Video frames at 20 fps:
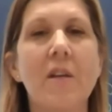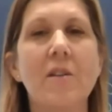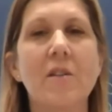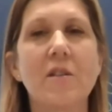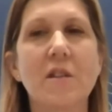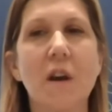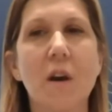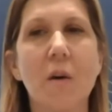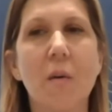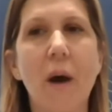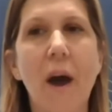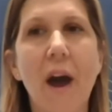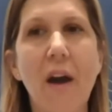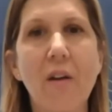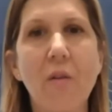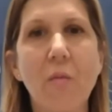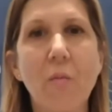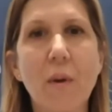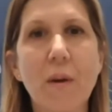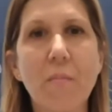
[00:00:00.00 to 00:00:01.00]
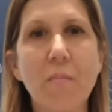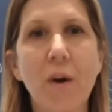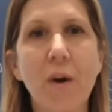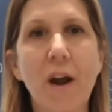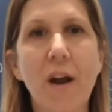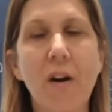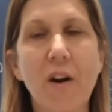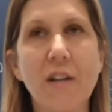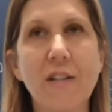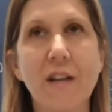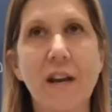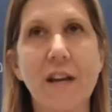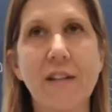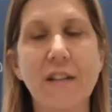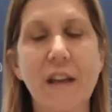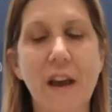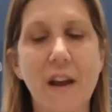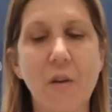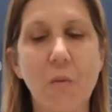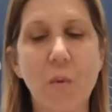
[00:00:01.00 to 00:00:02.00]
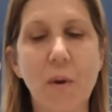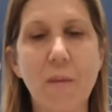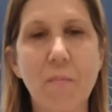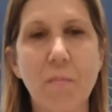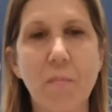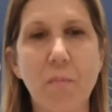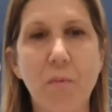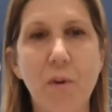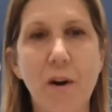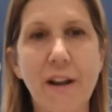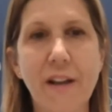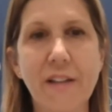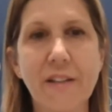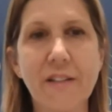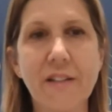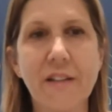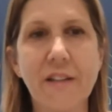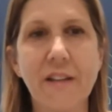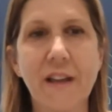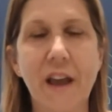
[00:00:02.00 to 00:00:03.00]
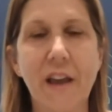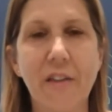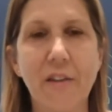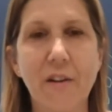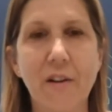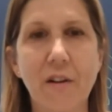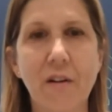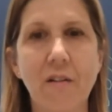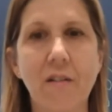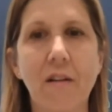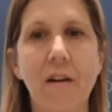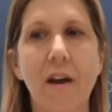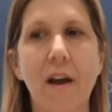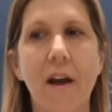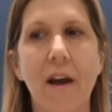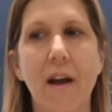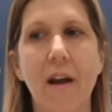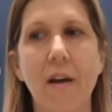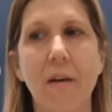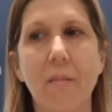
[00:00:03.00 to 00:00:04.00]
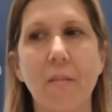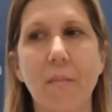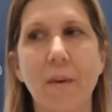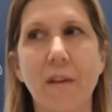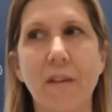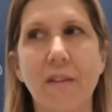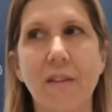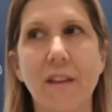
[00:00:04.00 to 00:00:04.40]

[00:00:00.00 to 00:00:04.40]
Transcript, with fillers: So, how do we prioritize? How do we bring together um,